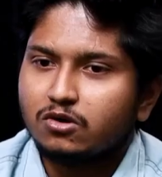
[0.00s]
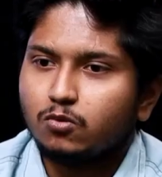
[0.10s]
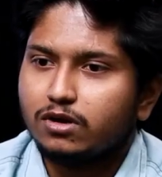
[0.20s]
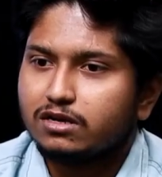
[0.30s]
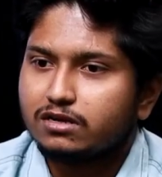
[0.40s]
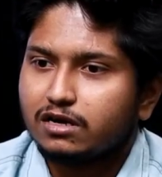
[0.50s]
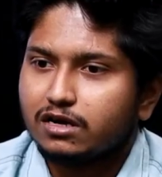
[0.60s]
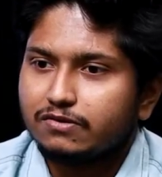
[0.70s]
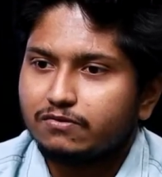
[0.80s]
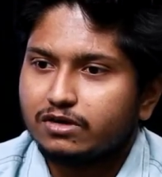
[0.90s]
Well,
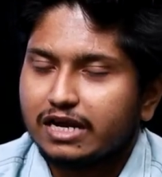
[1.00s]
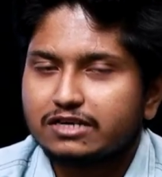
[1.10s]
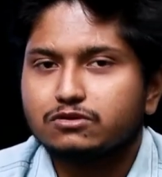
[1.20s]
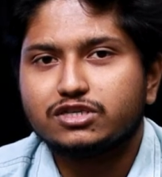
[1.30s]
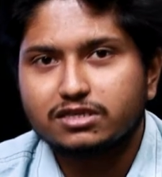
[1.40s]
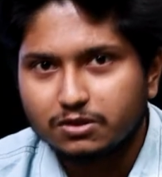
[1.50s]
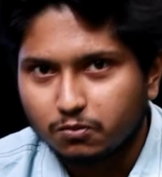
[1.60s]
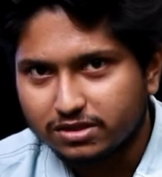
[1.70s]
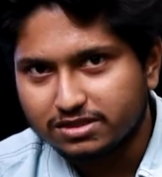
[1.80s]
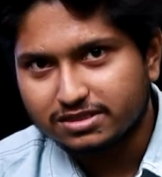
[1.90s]
I would like to share that
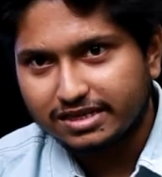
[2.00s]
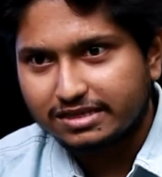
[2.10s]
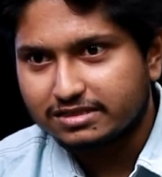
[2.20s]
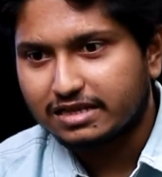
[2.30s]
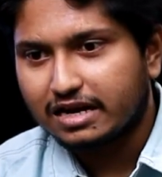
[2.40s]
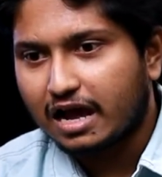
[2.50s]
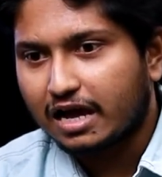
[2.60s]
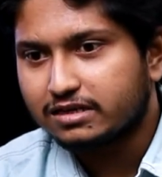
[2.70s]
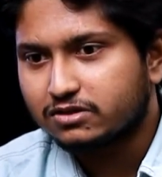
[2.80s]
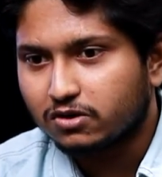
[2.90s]
one thing that
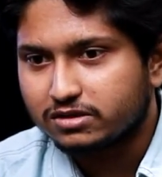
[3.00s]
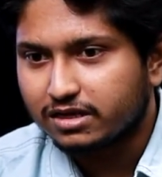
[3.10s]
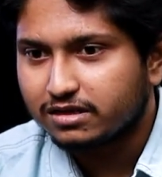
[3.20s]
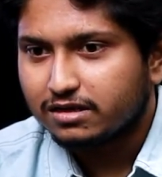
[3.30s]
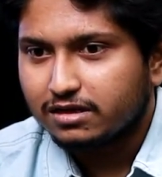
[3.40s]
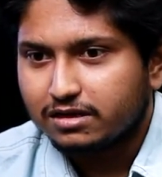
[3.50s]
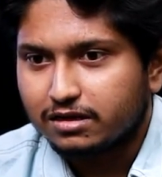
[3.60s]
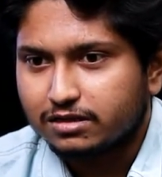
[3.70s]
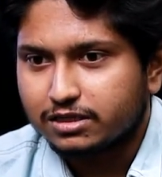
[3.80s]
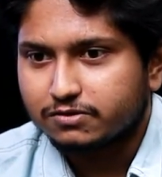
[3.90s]
I thought that
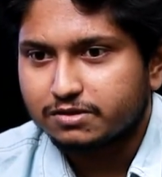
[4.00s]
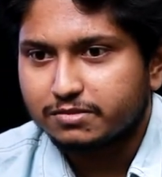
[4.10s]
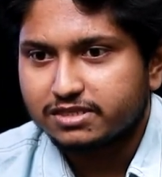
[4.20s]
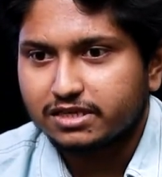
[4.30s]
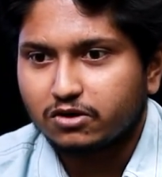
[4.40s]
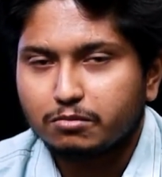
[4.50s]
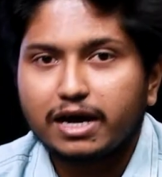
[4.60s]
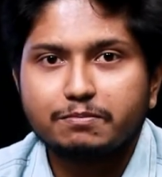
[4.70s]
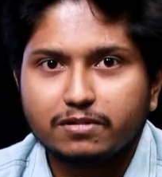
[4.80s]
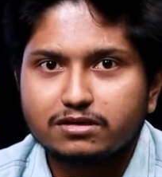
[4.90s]
uh, this was a mistake on
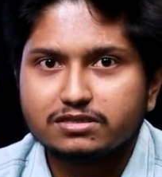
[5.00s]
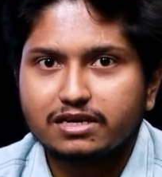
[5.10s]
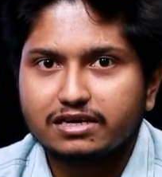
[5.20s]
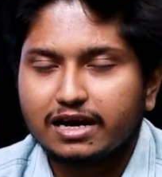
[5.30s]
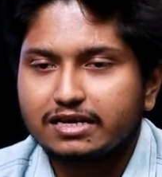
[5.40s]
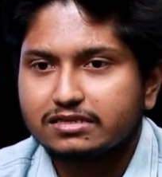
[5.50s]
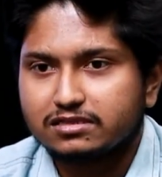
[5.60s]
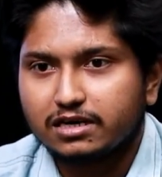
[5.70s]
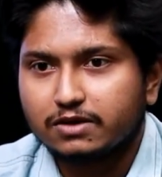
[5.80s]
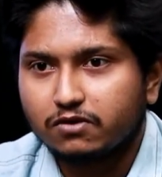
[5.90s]
my part that I
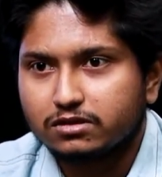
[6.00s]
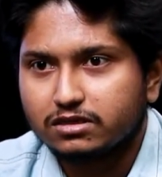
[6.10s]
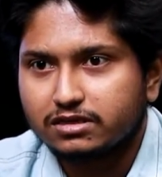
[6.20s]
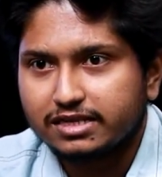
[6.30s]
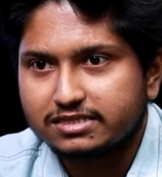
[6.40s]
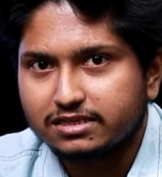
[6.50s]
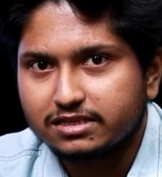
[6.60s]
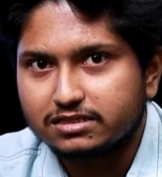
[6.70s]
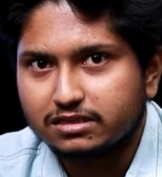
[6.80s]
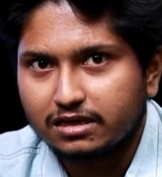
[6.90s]
started for the test
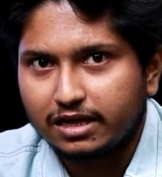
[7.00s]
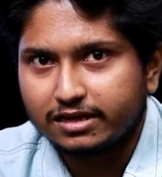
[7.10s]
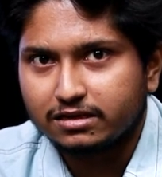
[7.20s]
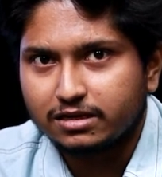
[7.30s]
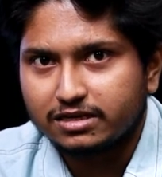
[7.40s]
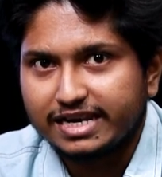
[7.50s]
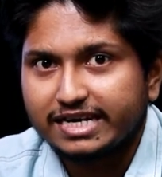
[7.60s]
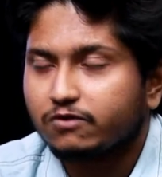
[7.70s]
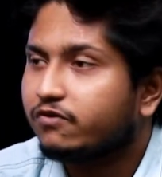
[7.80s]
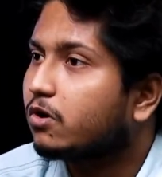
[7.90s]
series like in late
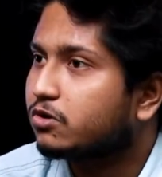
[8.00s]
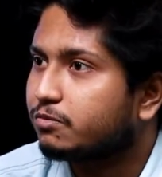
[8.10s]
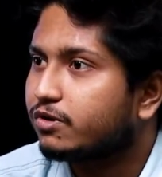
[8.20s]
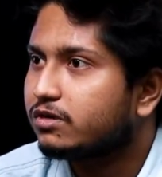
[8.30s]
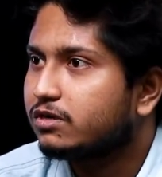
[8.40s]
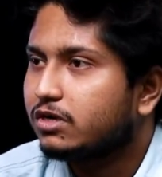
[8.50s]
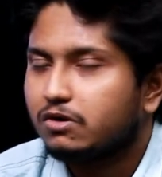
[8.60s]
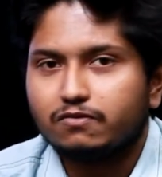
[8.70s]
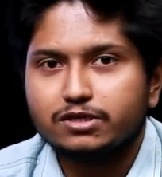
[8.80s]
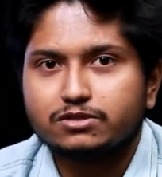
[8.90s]
of October,
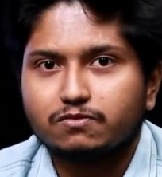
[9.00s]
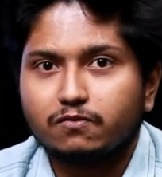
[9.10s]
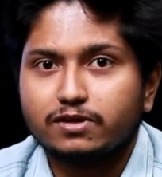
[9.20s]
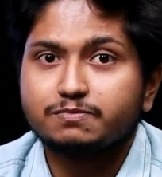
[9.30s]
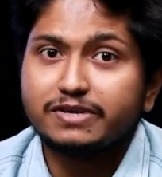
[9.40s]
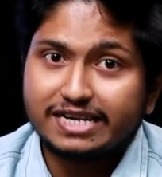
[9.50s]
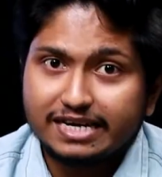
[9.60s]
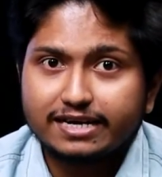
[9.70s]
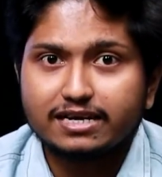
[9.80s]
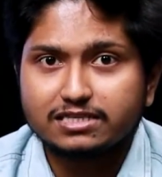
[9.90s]
which was pretty
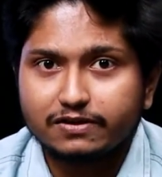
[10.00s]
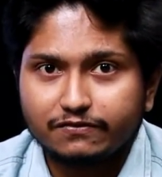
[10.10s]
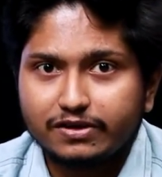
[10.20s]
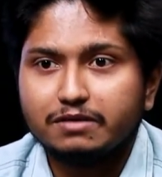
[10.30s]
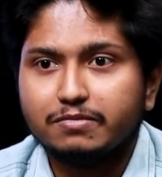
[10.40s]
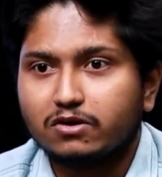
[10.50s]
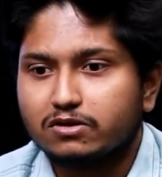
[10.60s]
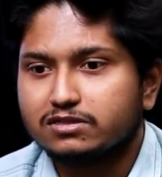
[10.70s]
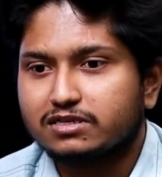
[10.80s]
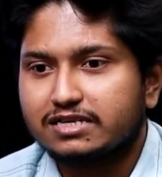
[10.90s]
late as I feel
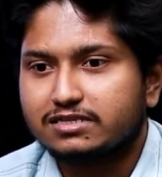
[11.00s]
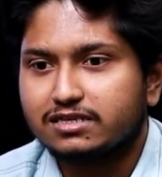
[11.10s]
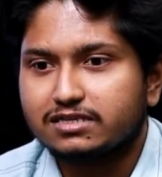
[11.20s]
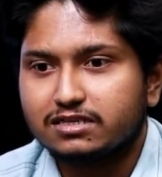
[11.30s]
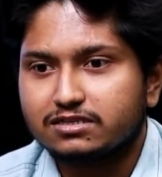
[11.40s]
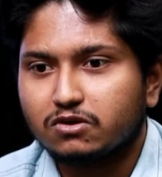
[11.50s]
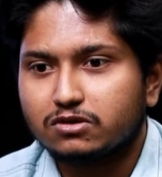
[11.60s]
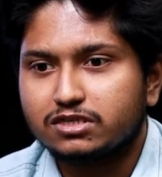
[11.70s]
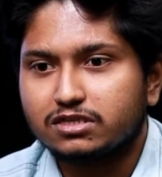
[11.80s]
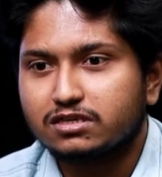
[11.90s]
because the test series is
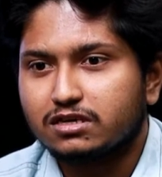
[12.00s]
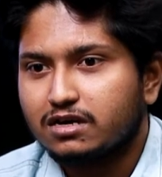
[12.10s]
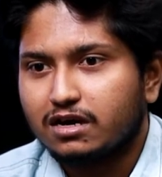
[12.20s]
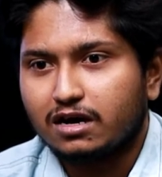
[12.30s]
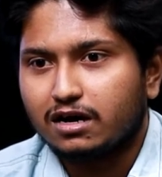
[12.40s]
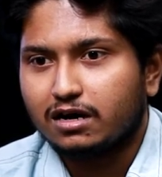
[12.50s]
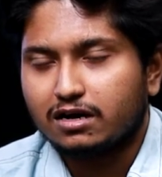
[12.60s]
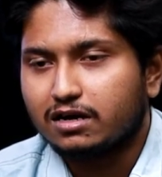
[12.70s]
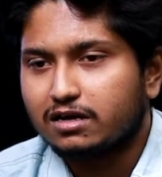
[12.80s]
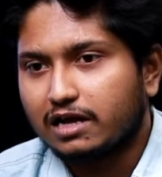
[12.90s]
not just uh,
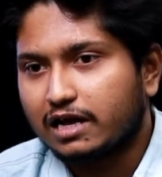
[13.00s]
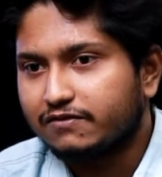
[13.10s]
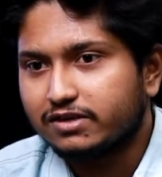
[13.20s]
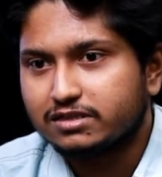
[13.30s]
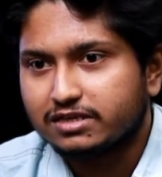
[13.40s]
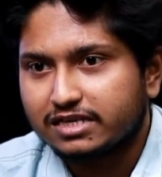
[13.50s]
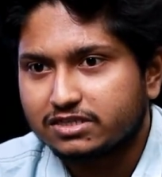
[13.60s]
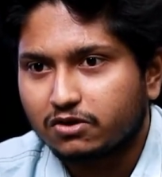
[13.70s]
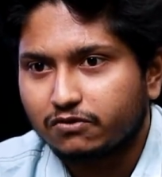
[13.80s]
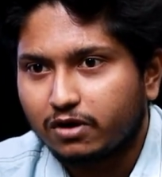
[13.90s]
uh, having the
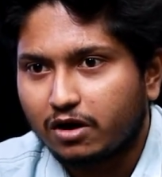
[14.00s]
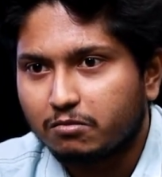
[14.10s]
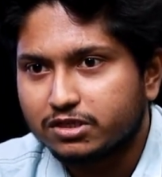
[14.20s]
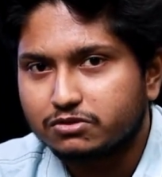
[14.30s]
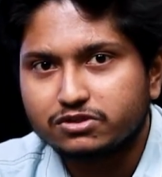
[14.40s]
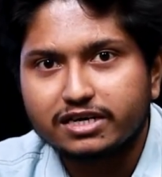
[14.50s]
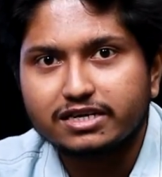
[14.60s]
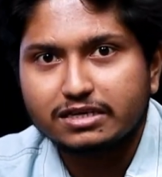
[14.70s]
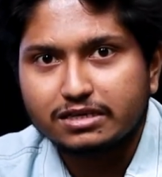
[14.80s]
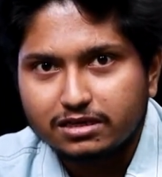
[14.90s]
test of how much you
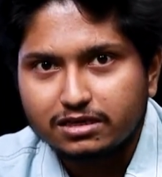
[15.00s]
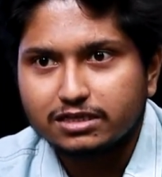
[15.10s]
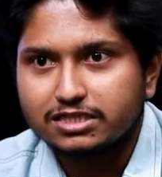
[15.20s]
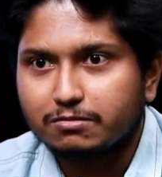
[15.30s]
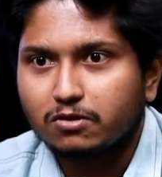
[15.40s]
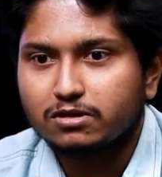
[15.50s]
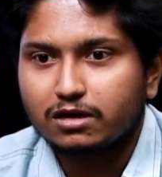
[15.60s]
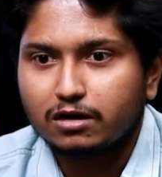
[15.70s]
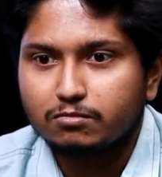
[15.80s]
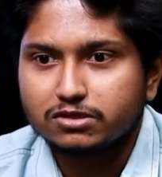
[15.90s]
study; It's about
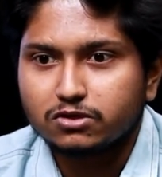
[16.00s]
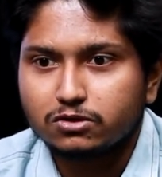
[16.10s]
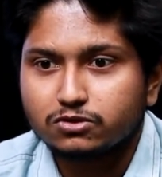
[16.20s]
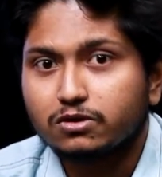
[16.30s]
how much also